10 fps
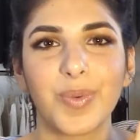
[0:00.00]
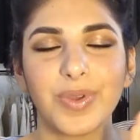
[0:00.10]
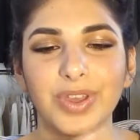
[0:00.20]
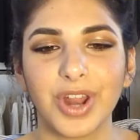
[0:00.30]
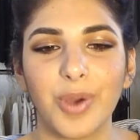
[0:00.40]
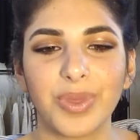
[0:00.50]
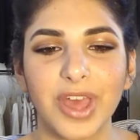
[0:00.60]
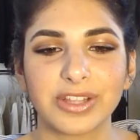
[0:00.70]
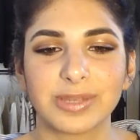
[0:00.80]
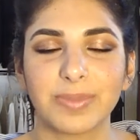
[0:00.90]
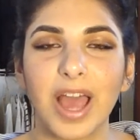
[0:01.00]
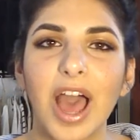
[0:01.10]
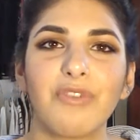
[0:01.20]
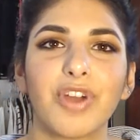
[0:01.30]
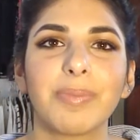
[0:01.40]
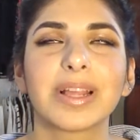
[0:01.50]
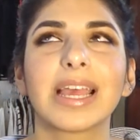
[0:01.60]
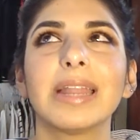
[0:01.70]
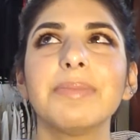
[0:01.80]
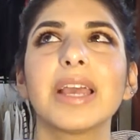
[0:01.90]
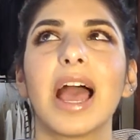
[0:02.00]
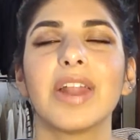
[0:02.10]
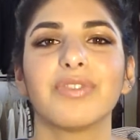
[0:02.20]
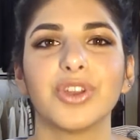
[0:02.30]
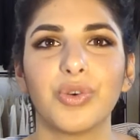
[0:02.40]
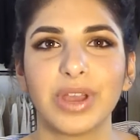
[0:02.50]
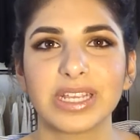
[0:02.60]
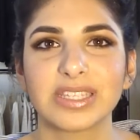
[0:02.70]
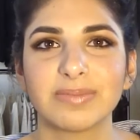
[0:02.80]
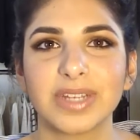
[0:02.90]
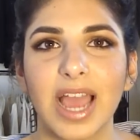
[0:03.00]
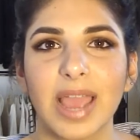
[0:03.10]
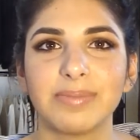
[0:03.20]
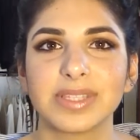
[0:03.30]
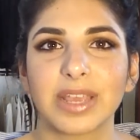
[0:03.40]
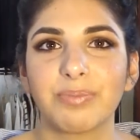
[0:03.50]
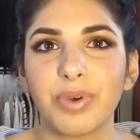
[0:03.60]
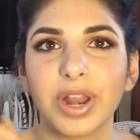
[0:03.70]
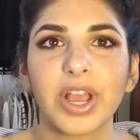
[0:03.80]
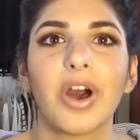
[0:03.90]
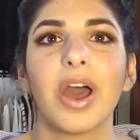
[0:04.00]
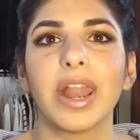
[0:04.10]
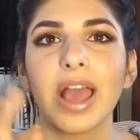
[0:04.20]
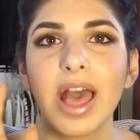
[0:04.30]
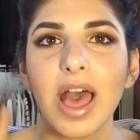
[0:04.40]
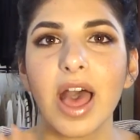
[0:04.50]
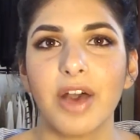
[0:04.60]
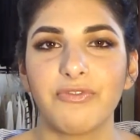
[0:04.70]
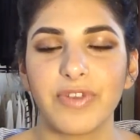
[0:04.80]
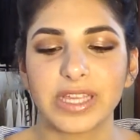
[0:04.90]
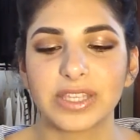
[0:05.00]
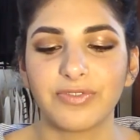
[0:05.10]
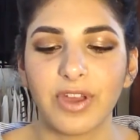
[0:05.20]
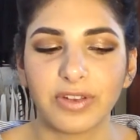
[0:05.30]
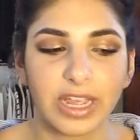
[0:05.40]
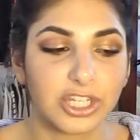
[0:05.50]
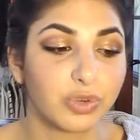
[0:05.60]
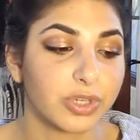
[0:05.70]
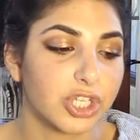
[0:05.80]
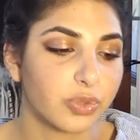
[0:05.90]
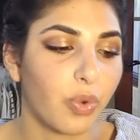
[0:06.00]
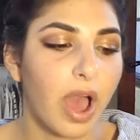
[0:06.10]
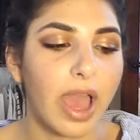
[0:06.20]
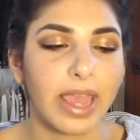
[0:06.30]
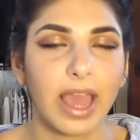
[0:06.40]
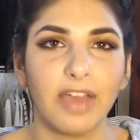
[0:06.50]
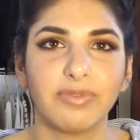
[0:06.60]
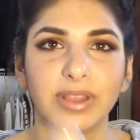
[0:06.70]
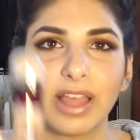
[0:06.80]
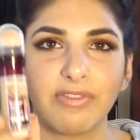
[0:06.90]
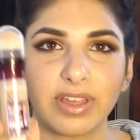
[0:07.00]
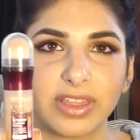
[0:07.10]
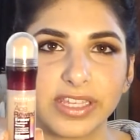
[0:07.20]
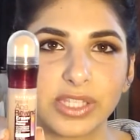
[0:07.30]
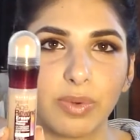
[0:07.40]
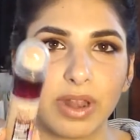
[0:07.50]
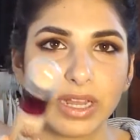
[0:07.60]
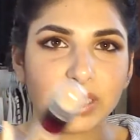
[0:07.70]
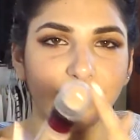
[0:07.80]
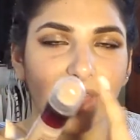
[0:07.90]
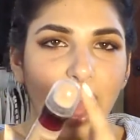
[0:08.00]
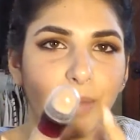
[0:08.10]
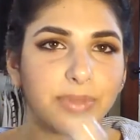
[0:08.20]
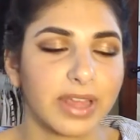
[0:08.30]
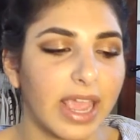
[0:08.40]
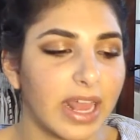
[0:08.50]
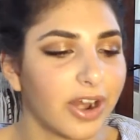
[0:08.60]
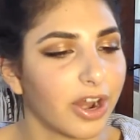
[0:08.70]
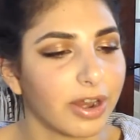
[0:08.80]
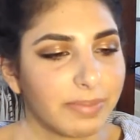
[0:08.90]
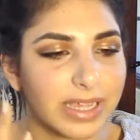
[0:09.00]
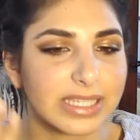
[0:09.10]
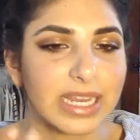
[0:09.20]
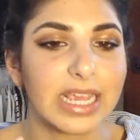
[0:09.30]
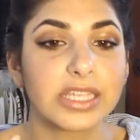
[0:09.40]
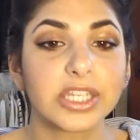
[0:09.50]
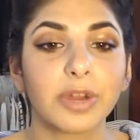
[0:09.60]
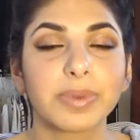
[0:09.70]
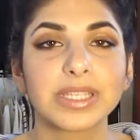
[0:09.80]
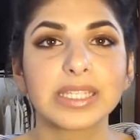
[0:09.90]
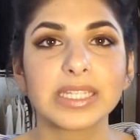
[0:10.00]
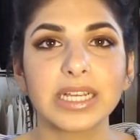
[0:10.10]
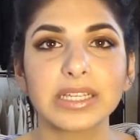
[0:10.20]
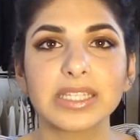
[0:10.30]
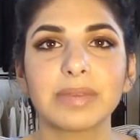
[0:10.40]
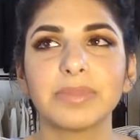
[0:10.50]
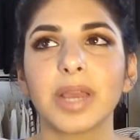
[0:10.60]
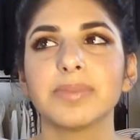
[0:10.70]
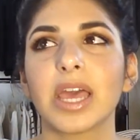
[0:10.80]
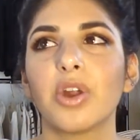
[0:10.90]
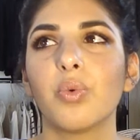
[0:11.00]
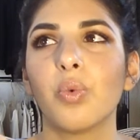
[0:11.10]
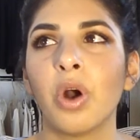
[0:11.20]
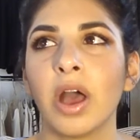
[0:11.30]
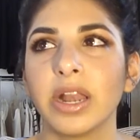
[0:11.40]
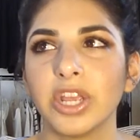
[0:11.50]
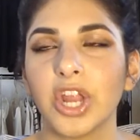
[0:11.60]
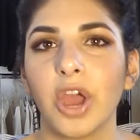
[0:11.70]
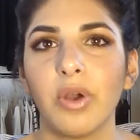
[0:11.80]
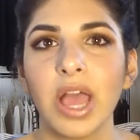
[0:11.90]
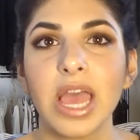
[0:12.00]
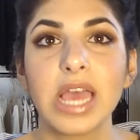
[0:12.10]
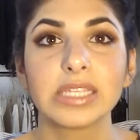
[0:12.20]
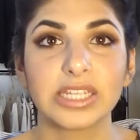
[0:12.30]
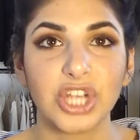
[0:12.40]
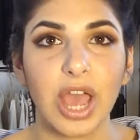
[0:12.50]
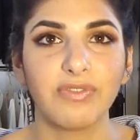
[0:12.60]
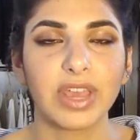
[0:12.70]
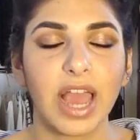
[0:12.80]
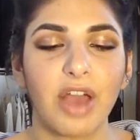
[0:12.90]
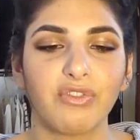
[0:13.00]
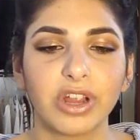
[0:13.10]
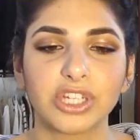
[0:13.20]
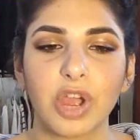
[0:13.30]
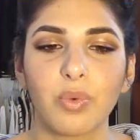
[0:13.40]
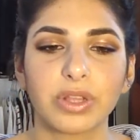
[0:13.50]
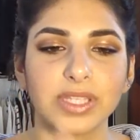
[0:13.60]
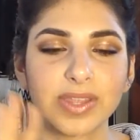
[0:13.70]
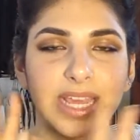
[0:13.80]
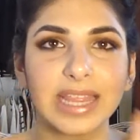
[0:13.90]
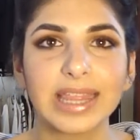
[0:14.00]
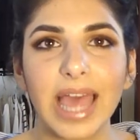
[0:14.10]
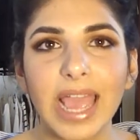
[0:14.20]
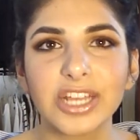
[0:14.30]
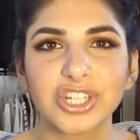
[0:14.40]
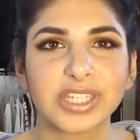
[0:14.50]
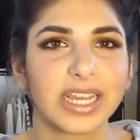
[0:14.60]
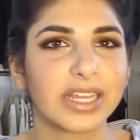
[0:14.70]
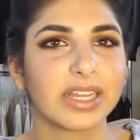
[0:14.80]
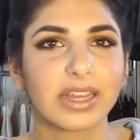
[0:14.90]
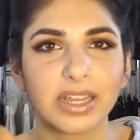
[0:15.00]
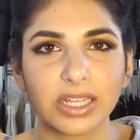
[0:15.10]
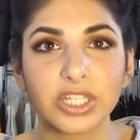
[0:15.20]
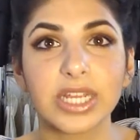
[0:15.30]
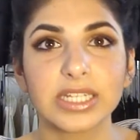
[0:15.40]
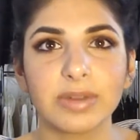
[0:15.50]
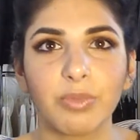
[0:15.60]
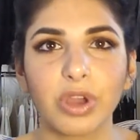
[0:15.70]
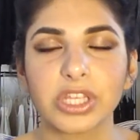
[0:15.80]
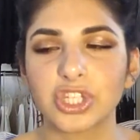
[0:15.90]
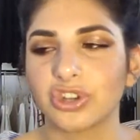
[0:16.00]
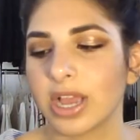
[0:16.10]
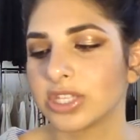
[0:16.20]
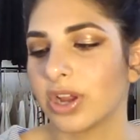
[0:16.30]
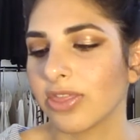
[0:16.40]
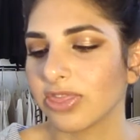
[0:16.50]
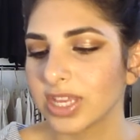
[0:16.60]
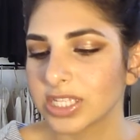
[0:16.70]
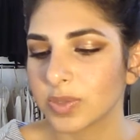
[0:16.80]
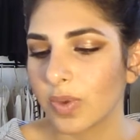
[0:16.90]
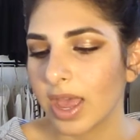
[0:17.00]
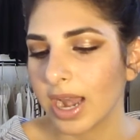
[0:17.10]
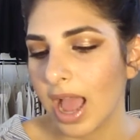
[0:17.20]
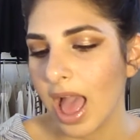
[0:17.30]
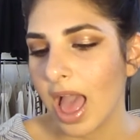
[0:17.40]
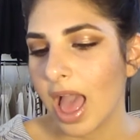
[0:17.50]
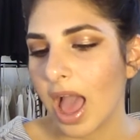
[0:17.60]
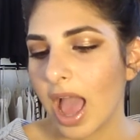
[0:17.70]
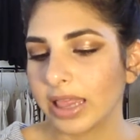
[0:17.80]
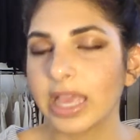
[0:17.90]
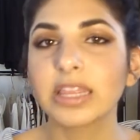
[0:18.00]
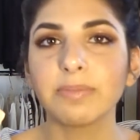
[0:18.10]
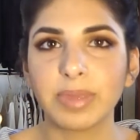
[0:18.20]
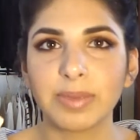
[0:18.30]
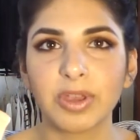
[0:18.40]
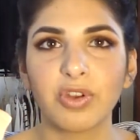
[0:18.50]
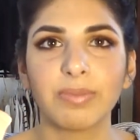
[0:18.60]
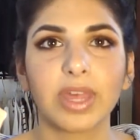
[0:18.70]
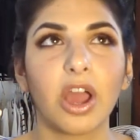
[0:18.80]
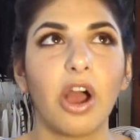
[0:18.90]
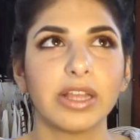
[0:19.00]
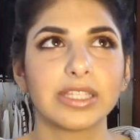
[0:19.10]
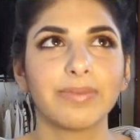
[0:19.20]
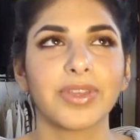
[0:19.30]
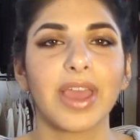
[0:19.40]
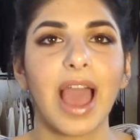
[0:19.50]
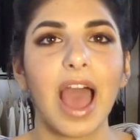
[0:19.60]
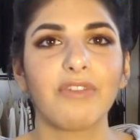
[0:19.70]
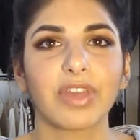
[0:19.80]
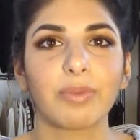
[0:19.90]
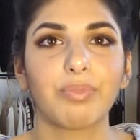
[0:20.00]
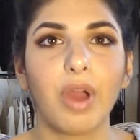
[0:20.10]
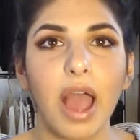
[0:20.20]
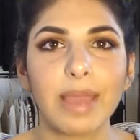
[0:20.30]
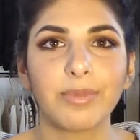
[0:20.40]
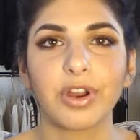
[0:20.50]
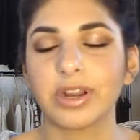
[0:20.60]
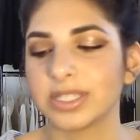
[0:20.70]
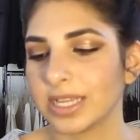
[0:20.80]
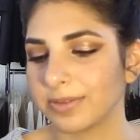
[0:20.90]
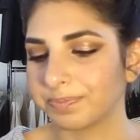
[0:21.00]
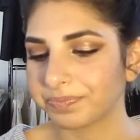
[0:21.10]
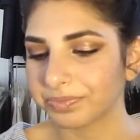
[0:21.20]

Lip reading: you know, without some cover up. It can be kind of annoying sometimes, like putting on a face of foundation, which is why I've been loving this one because of the applicator. It makes it easier, but still sometimes I don't want, you know, such heavy coverage. I want something light, just like a tinted moisturizer. And this one, I like the BB cream, the concept that they have like primers and